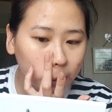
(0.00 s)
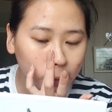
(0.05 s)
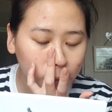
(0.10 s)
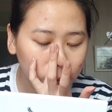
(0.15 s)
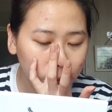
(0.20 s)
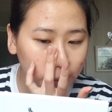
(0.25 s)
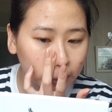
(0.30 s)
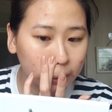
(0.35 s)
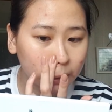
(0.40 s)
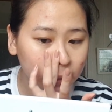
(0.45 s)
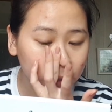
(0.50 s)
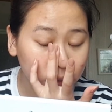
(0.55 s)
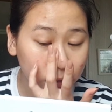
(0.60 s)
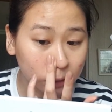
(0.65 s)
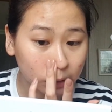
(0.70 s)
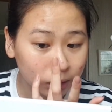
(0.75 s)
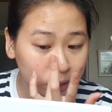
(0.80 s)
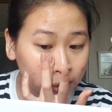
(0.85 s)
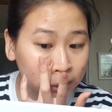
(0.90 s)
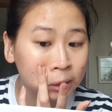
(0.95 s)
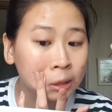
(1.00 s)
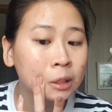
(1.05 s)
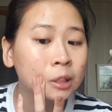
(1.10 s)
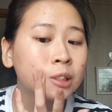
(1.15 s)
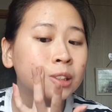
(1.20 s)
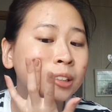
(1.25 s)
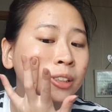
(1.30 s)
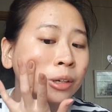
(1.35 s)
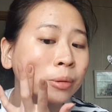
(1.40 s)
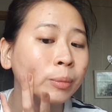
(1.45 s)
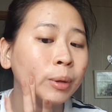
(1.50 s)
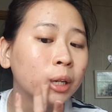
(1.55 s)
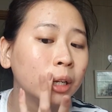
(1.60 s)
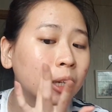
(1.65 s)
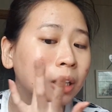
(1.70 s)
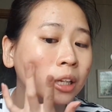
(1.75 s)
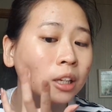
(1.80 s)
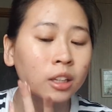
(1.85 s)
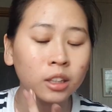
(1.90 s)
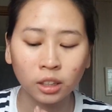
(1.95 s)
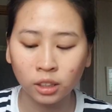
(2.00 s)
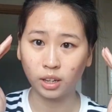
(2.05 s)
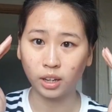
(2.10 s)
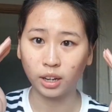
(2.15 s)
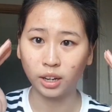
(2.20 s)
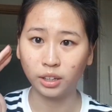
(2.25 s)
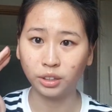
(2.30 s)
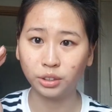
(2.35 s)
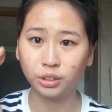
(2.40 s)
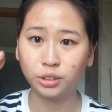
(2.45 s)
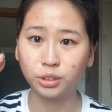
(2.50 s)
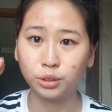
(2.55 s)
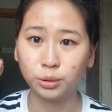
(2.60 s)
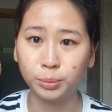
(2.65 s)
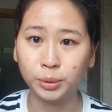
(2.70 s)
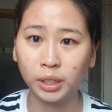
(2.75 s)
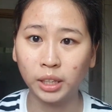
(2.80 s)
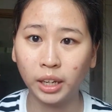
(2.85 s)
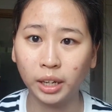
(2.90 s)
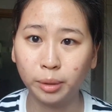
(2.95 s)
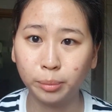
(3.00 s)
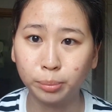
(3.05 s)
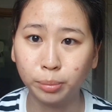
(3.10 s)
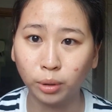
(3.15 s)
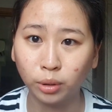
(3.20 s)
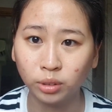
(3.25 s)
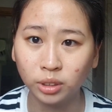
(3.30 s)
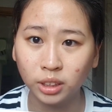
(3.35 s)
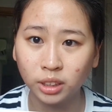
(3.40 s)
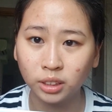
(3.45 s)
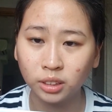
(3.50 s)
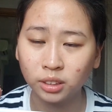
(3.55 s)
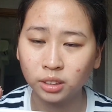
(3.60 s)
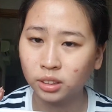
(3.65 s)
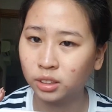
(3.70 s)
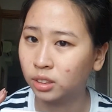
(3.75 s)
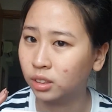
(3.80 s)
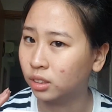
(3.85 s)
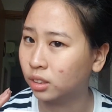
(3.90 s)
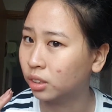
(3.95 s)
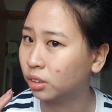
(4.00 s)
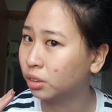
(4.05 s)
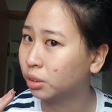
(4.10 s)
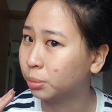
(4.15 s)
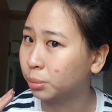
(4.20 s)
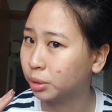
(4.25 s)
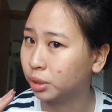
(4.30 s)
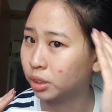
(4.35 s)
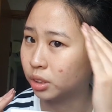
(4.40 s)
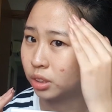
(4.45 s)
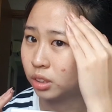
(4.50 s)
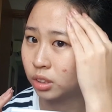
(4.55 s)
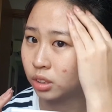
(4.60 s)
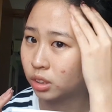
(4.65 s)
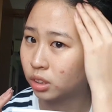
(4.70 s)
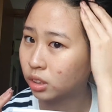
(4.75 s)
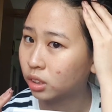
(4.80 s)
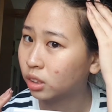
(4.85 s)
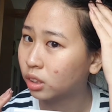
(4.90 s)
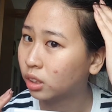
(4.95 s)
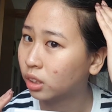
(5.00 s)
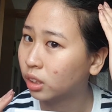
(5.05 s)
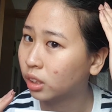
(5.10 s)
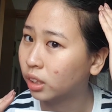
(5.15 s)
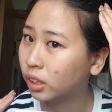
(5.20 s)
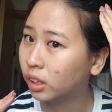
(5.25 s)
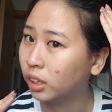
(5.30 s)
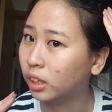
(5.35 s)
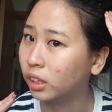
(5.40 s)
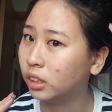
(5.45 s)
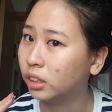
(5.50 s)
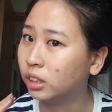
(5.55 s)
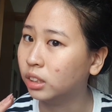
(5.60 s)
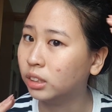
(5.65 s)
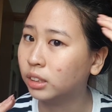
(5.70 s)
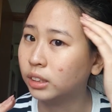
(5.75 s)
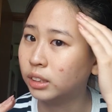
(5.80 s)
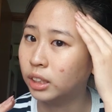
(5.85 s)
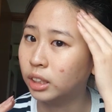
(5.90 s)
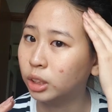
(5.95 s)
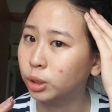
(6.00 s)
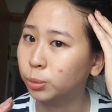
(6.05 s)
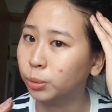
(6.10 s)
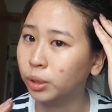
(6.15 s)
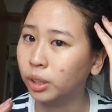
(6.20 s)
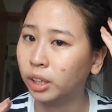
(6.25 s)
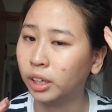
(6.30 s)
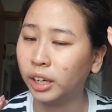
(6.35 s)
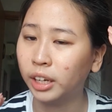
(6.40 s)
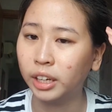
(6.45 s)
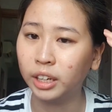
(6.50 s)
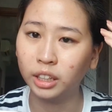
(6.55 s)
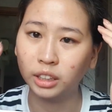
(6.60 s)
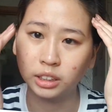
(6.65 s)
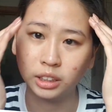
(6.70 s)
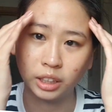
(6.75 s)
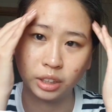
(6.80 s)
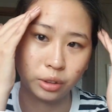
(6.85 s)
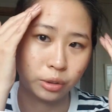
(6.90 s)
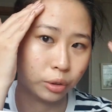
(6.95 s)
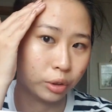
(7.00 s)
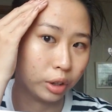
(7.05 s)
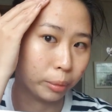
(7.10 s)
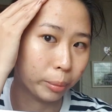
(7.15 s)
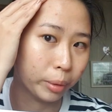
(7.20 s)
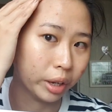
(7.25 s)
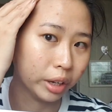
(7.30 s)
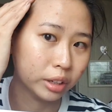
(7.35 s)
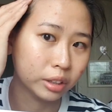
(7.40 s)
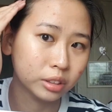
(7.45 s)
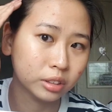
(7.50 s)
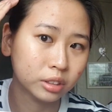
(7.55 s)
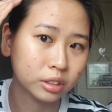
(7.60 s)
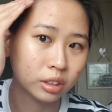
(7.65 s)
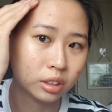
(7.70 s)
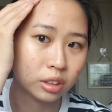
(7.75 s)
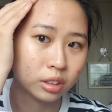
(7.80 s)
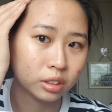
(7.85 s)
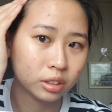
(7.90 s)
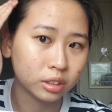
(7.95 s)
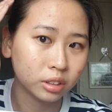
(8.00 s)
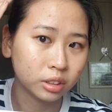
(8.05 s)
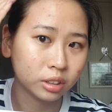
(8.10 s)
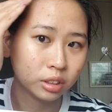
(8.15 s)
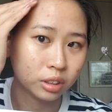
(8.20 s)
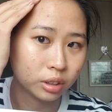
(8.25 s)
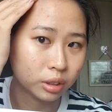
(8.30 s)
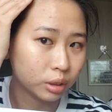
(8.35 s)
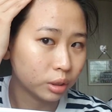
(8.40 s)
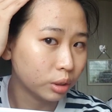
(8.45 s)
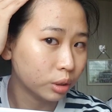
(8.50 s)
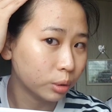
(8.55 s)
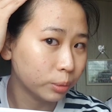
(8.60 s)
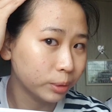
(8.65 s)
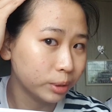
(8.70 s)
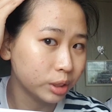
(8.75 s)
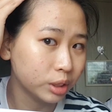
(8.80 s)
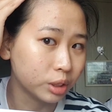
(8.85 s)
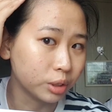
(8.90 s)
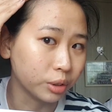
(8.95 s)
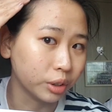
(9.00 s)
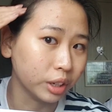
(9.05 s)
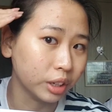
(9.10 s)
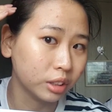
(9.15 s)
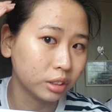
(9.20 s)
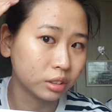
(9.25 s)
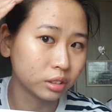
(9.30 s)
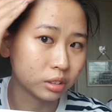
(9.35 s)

today is just not my day. I used to be like balding and now I'm just at this stage where hair is like growing back, which is great.